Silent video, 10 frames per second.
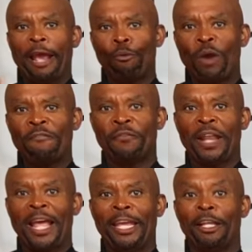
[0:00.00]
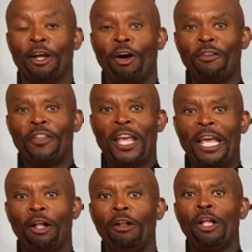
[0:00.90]
and wait for that hill. On the
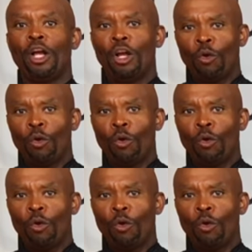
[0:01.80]
hill,